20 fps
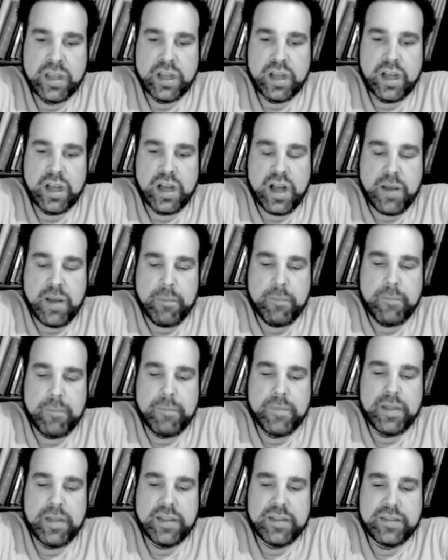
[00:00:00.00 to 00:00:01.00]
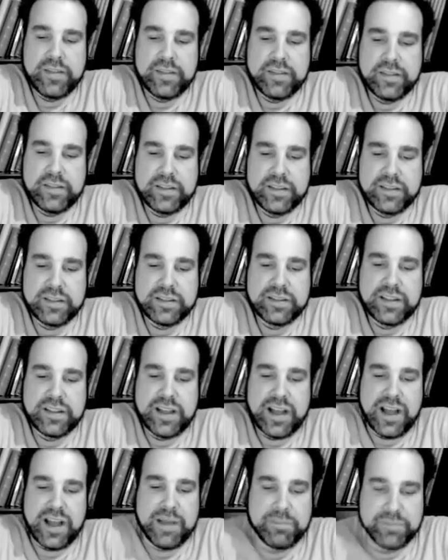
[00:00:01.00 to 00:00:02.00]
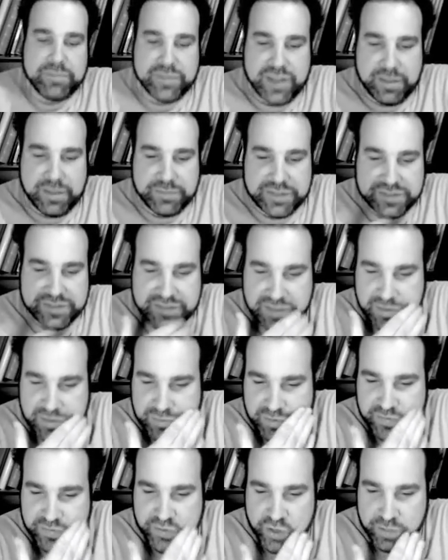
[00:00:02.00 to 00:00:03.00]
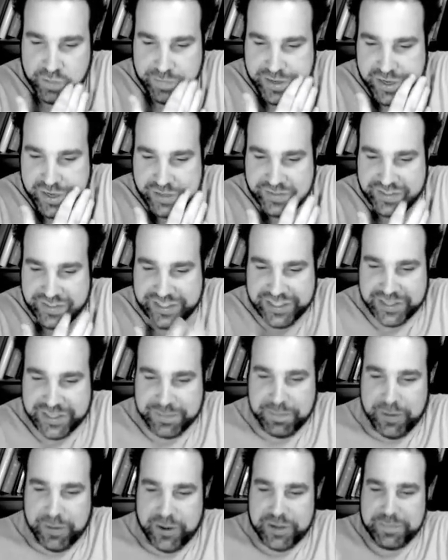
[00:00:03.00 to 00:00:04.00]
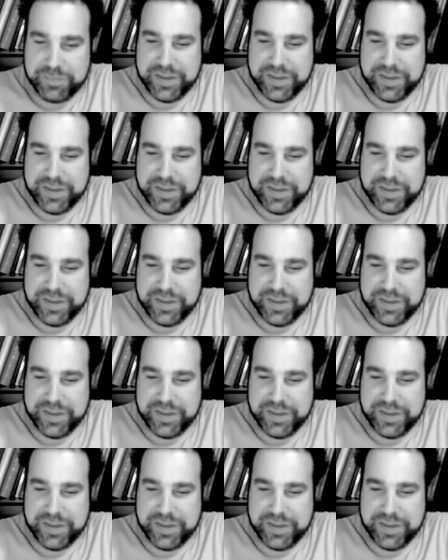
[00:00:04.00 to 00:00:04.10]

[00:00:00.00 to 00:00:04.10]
um I'm I'm just reviewing my notes here. Pardon me